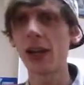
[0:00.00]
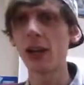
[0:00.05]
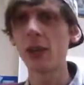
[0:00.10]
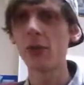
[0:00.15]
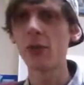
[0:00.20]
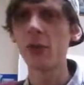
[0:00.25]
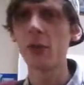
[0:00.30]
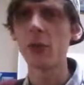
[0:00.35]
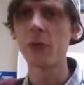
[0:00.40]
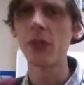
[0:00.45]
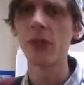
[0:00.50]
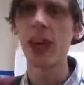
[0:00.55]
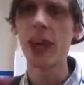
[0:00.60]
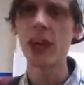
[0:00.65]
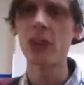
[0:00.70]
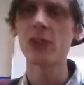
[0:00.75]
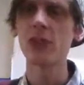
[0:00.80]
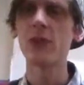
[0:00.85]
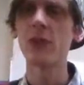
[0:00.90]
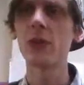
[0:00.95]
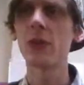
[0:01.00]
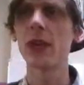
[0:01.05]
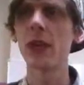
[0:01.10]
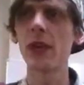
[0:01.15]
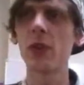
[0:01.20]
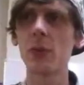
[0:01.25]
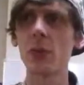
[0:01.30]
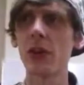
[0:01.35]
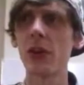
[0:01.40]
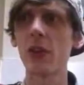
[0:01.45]
kind of notification for you
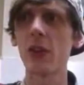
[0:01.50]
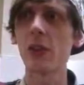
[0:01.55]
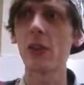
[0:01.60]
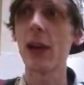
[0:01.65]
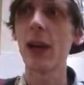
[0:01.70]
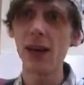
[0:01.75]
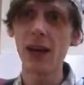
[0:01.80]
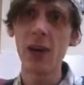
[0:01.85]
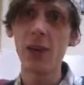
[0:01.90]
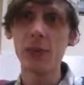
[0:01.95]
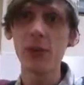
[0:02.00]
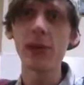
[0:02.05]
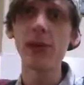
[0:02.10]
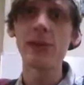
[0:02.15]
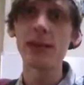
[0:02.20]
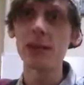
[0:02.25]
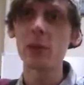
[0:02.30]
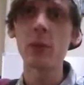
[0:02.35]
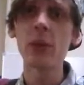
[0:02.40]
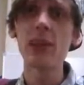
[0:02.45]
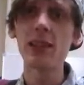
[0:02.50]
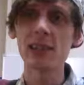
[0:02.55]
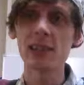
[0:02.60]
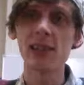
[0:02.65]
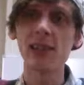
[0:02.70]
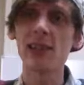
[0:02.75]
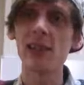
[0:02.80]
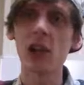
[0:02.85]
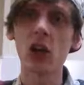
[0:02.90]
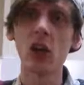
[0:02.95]
guys, by the way. I'm playing these
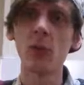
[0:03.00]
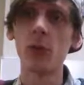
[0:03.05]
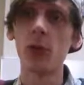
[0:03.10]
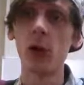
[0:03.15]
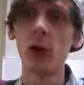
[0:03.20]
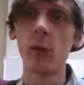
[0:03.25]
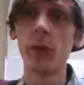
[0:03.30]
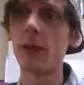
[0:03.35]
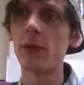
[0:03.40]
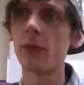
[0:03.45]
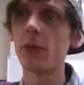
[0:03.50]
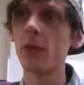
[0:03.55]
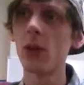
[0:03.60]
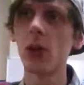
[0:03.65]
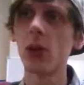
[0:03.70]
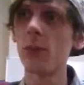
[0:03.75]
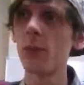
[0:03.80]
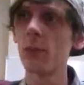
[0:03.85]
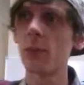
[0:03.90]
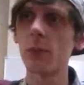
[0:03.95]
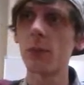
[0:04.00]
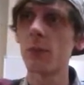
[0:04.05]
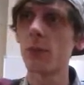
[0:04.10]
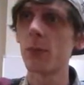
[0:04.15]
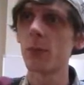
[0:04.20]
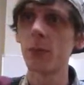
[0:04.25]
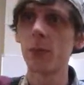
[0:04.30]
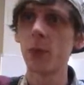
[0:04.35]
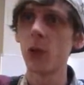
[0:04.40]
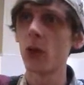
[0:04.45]
pieces as they come up. I've not
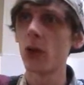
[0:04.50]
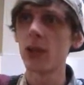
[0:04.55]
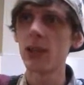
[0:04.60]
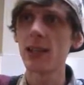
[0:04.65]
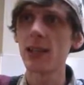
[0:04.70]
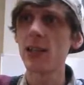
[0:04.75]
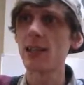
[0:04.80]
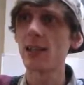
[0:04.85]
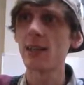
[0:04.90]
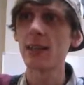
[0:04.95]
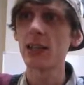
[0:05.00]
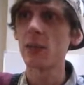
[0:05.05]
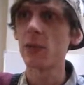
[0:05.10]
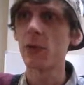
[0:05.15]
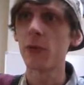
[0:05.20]
looked into this